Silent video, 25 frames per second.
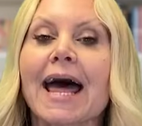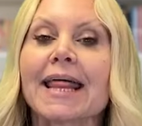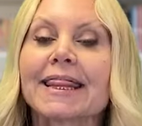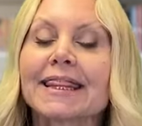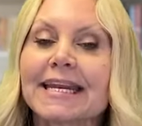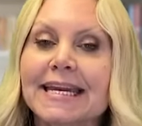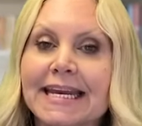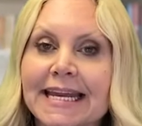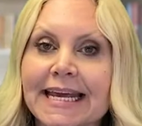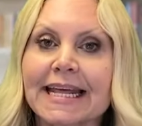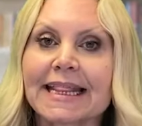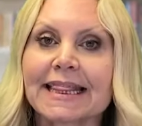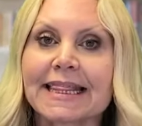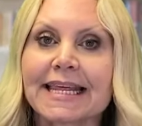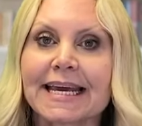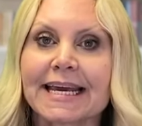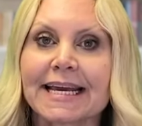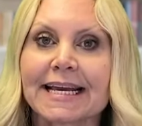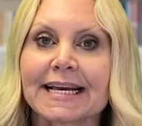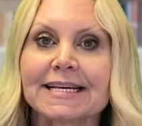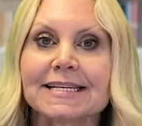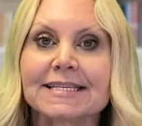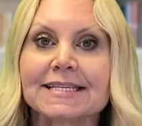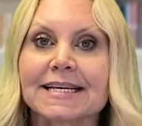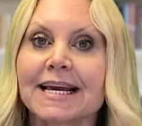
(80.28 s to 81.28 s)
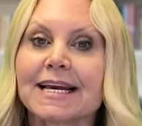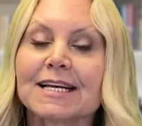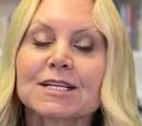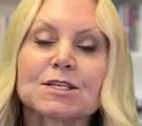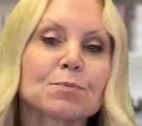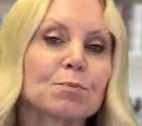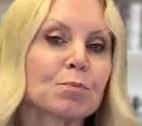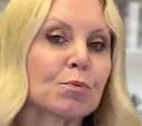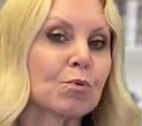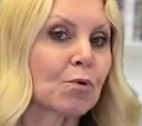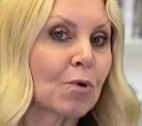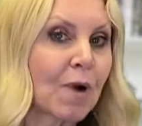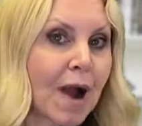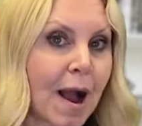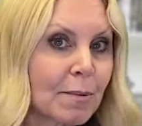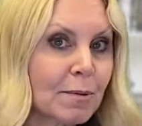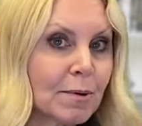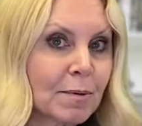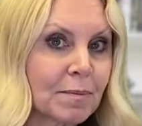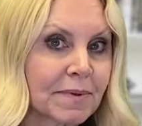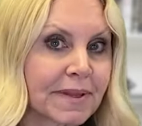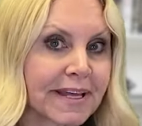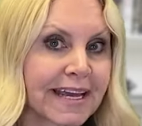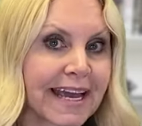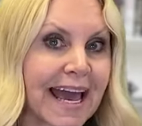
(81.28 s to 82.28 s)
And the neat thing is, it's
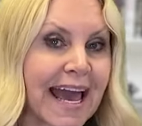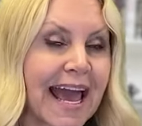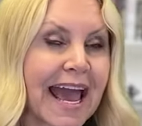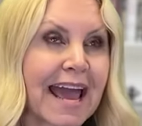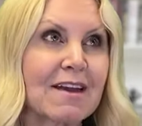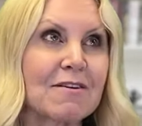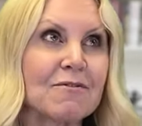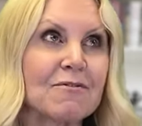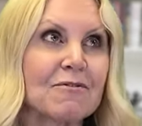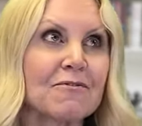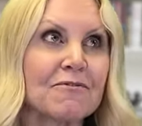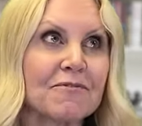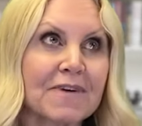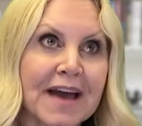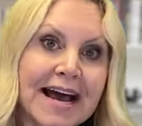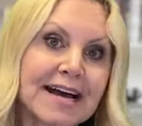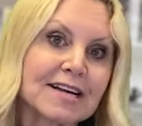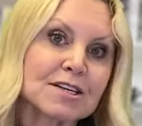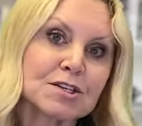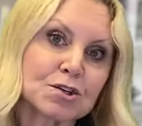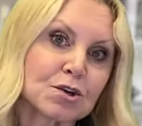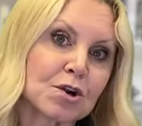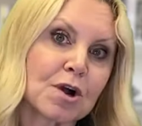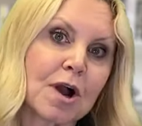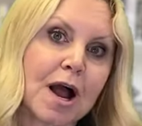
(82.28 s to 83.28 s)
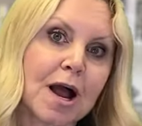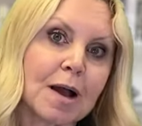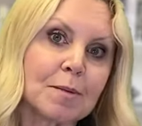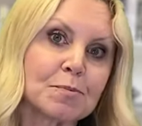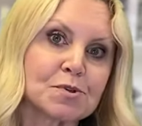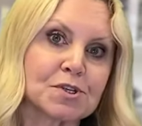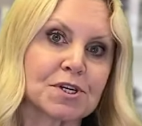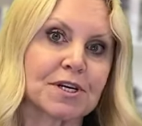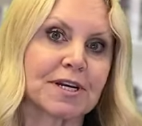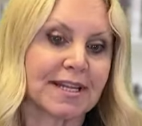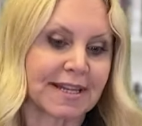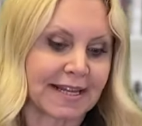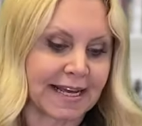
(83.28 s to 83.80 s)
probably a faster option